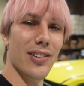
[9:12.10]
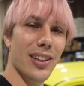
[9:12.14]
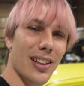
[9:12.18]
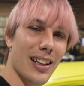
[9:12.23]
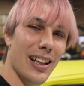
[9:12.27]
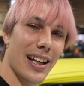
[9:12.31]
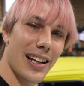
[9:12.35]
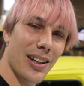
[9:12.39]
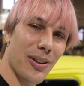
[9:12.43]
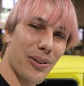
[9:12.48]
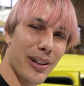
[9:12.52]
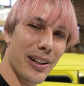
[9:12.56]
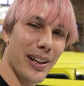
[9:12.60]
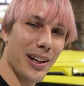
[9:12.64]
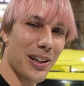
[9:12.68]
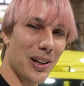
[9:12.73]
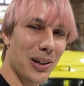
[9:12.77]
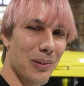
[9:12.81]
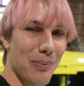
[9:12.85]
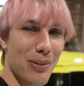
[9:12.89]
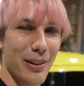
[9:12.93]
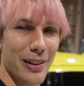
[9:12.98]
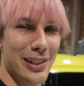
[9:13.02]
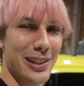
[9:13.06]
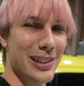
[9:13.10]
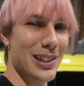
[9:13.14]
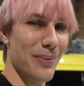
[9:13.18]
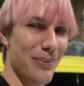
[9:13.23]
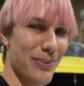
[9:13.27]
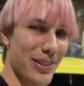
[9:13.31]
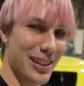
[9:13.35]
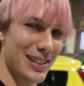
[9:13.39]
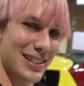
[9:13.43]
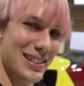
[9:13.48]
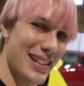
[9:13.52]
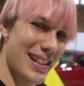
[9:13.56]
feel like we accomplished
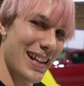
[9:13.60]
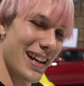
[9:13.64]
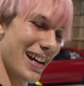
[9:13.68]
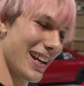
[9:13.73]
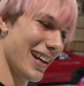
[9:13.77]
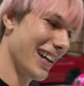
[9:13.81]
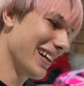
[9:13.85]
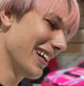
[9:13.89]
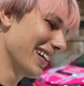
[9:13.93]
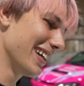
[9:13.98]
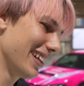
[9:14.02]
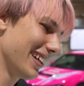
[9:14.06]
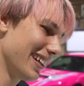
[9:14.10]
something today.